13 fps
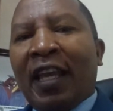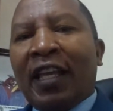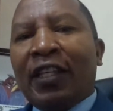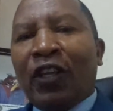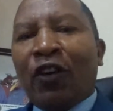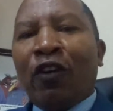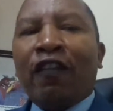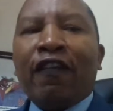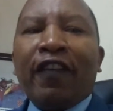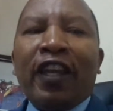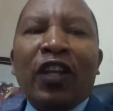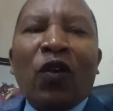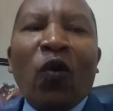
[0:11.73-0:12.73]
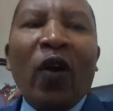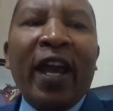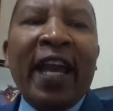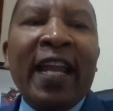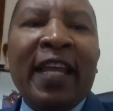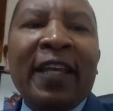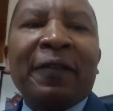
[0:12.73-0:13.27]

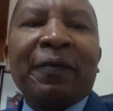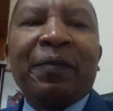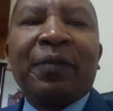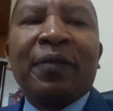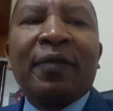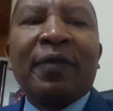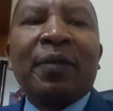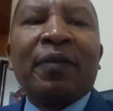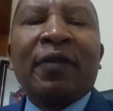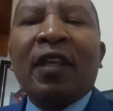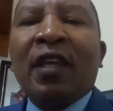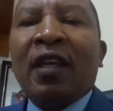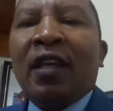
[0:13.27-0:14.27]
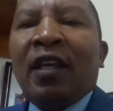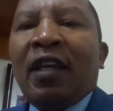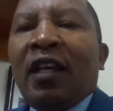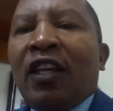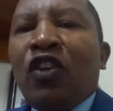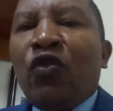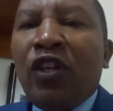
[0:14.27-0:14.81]
Self-inquiry.
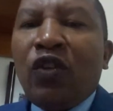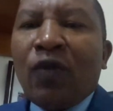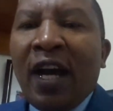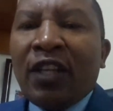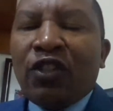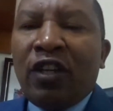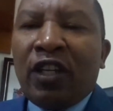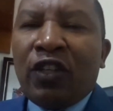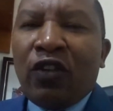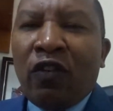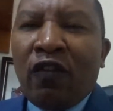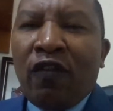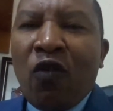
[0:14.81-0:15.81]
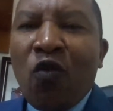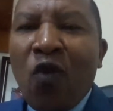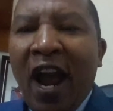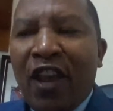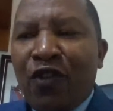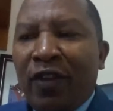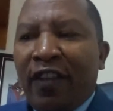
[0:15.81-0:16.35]
You need to ask yourself, who
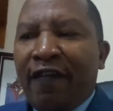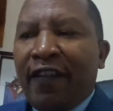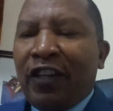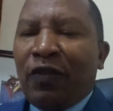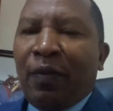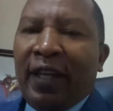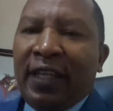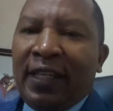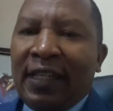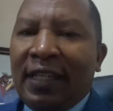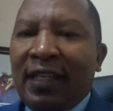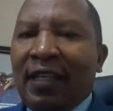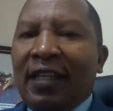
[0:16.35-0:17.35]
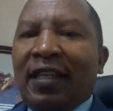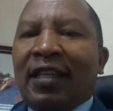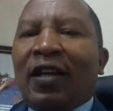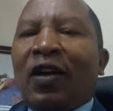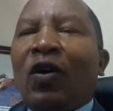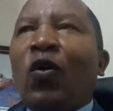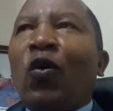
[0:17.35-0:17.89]
are you in the first place?
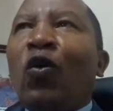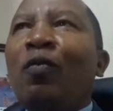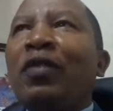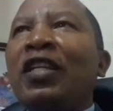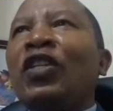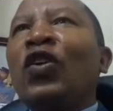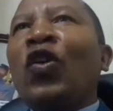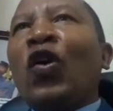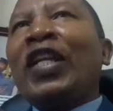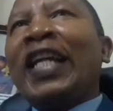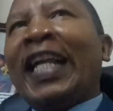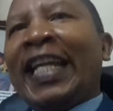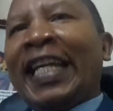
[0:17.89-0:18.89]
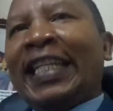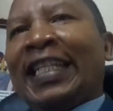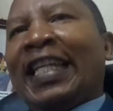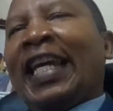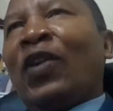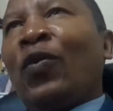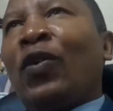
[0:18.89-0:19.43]
Whom did God
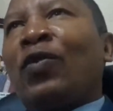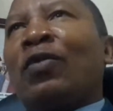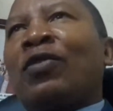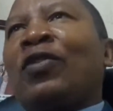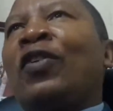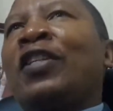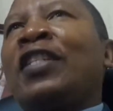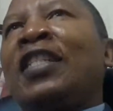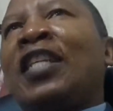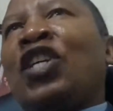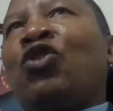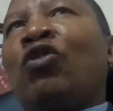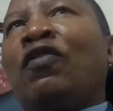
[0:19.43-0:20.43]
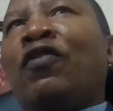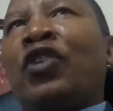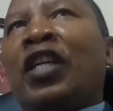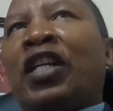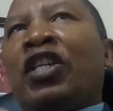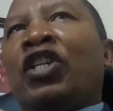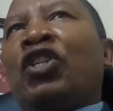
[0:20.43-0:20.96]
create, and what was God's intention for
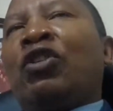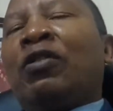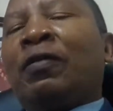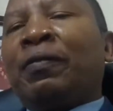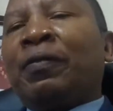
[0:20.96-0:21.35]
your creation?